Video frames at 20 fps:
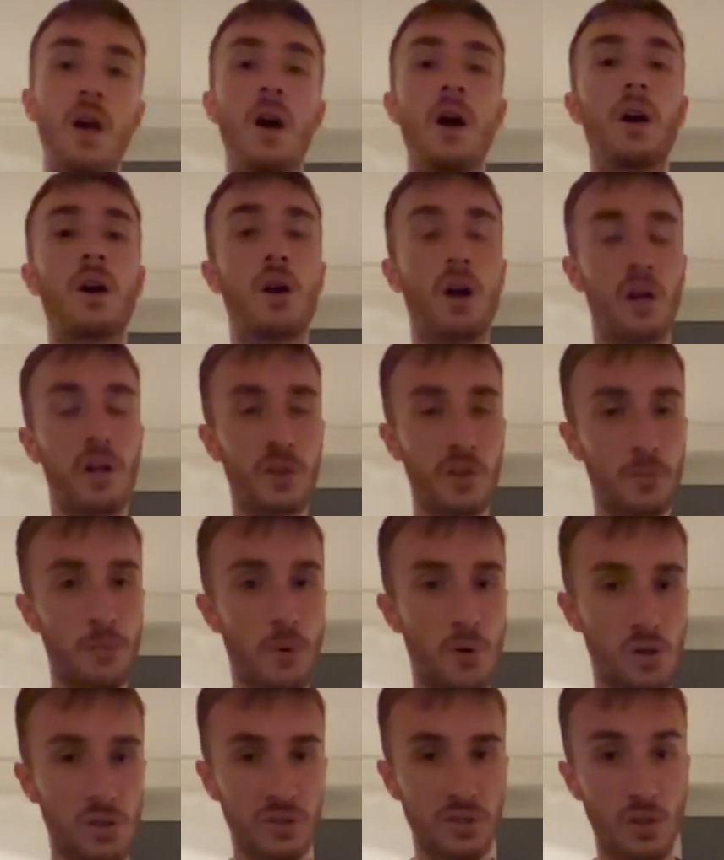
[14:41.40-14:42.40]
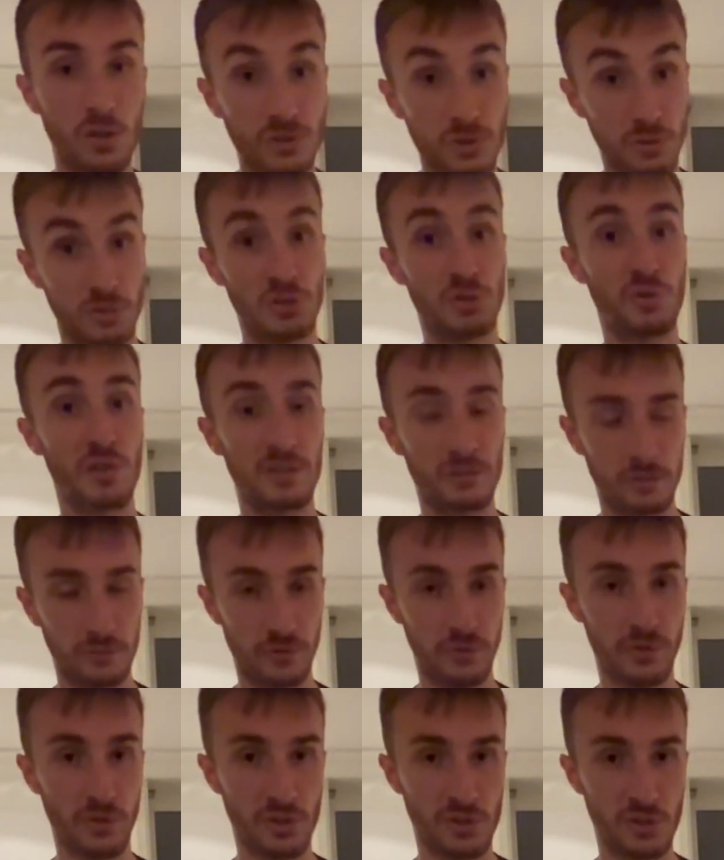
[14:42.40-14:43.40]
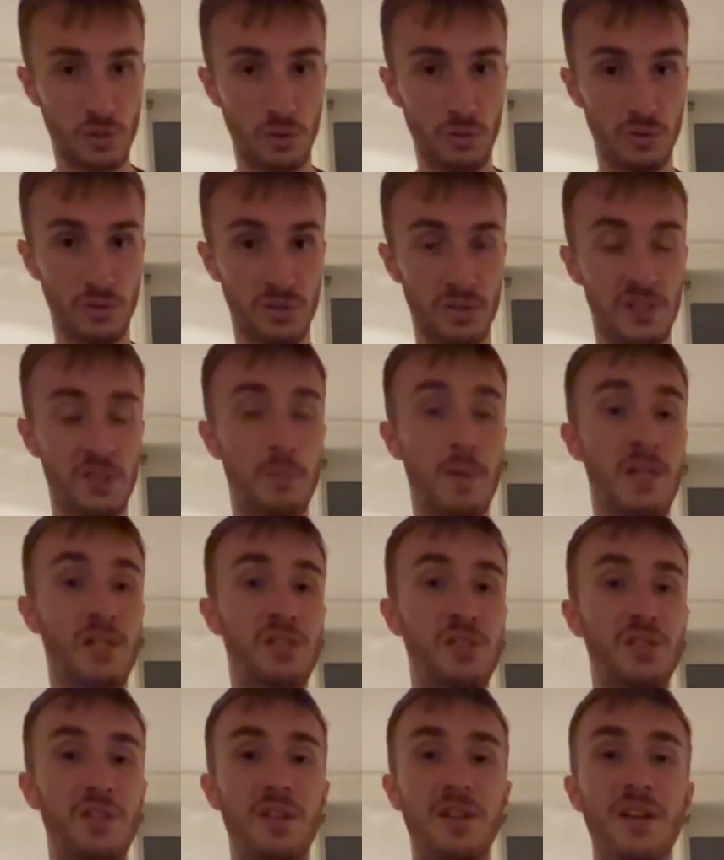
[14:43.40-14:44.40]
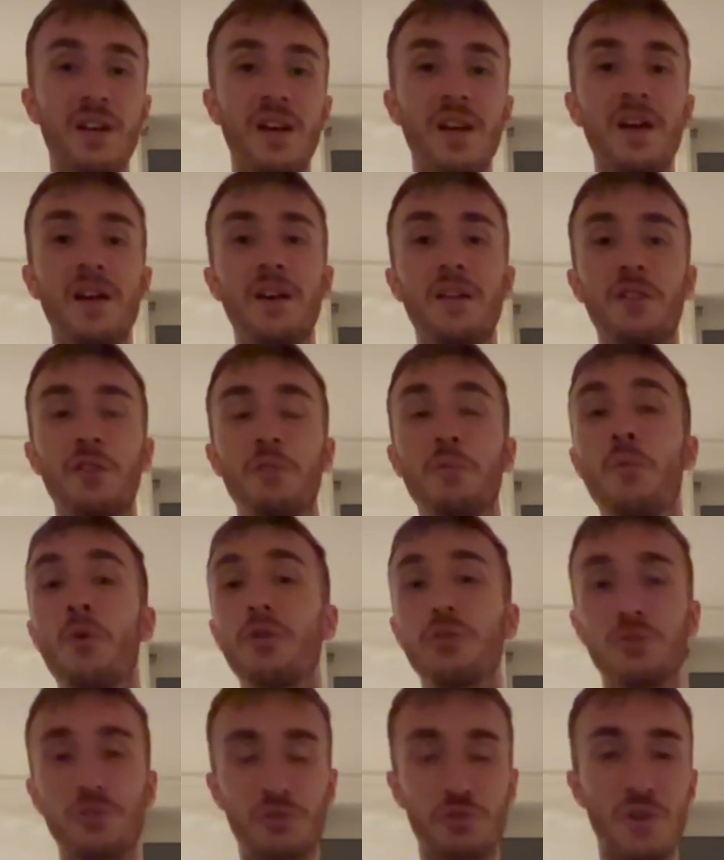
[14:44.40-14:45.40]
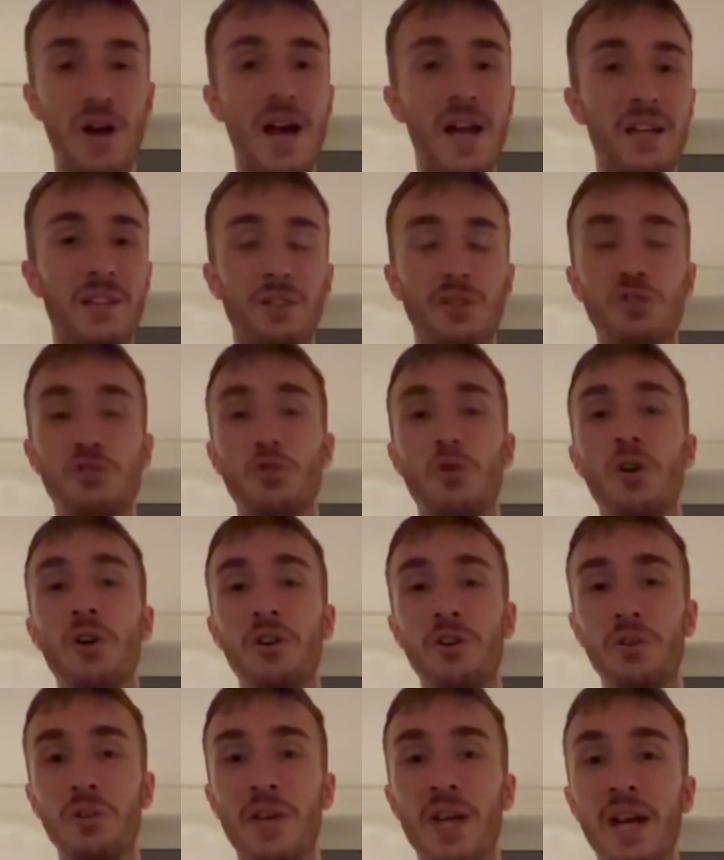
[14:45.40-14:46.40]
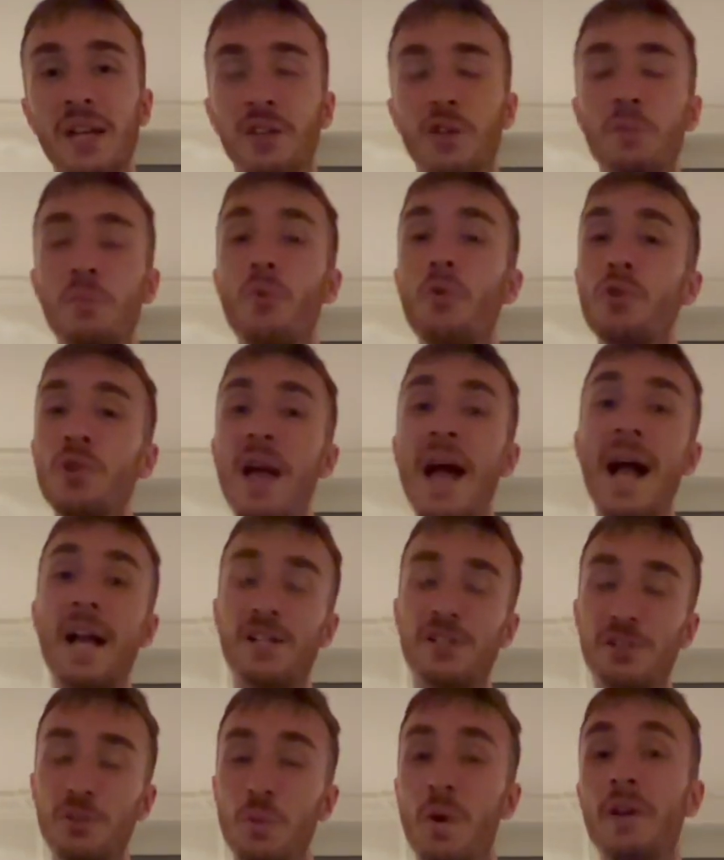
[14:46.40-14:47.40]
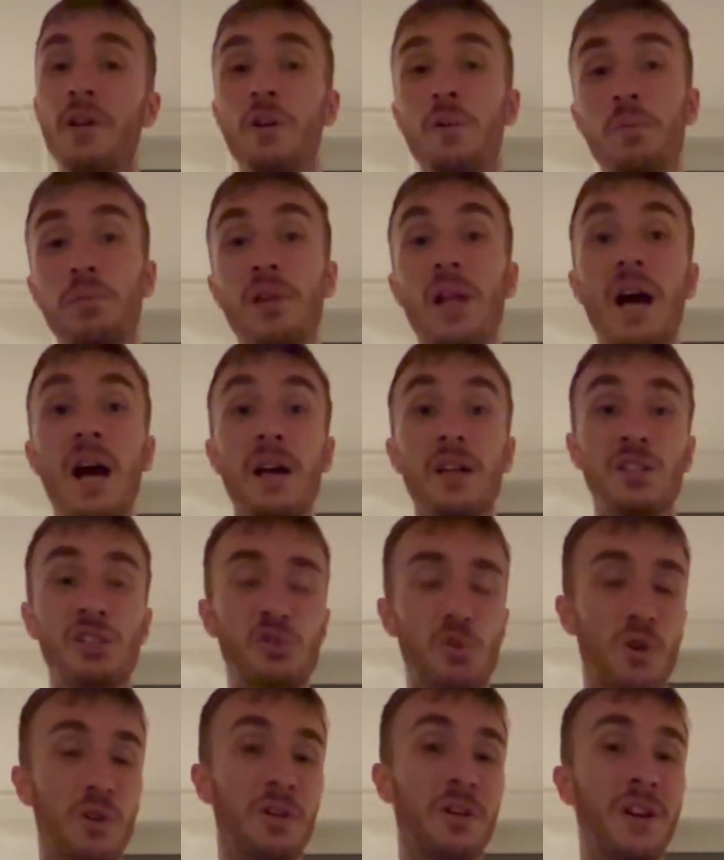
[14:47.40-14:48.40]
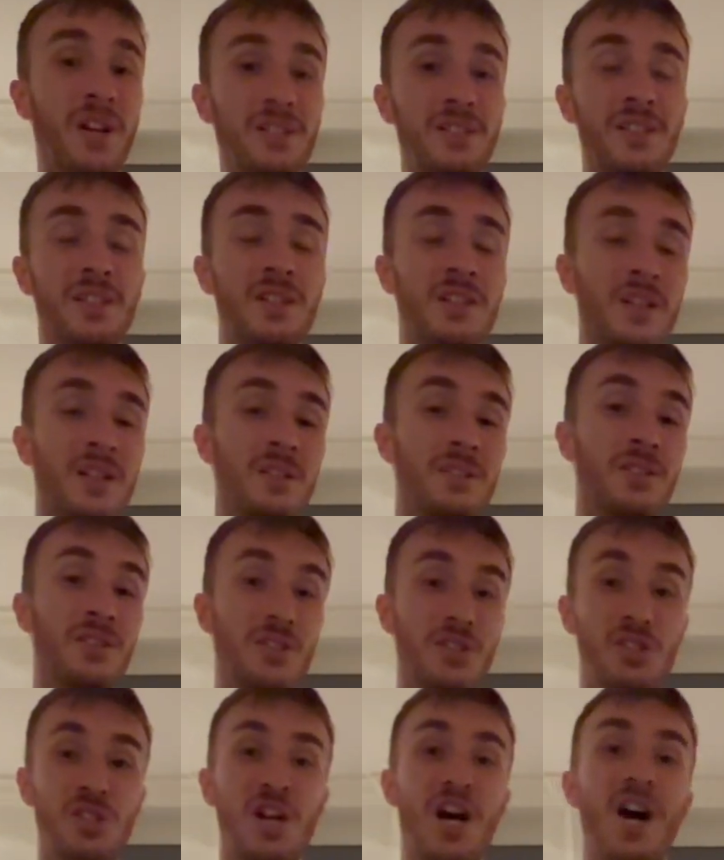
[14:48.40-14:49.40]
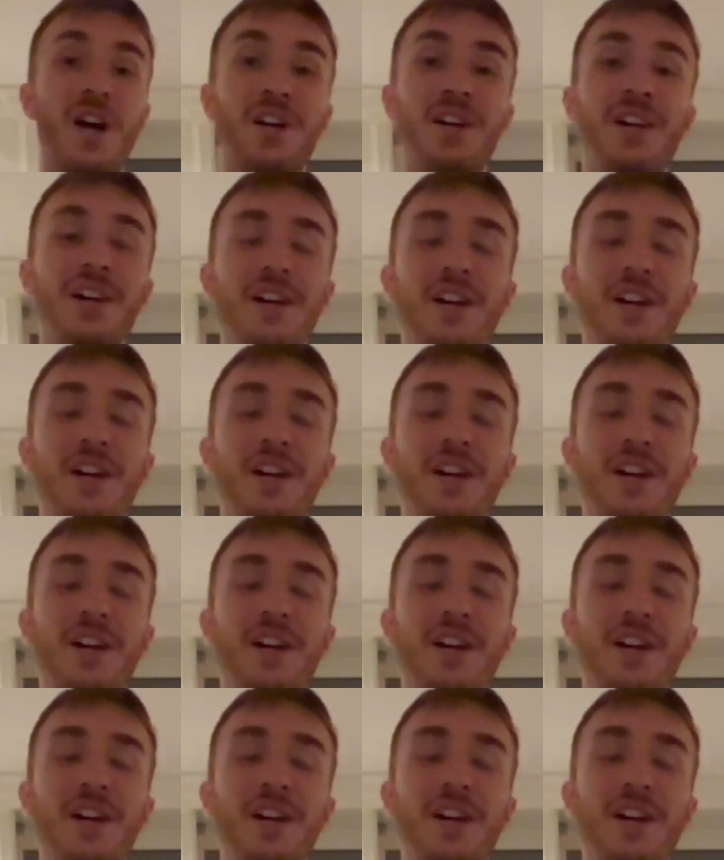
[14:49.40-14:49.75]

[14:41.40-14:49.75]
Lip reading: cutting the ball is also stressful for your shoulders, especially the more you try it, the stronger you get, the more you actually want to apply a stronger cut to the shot.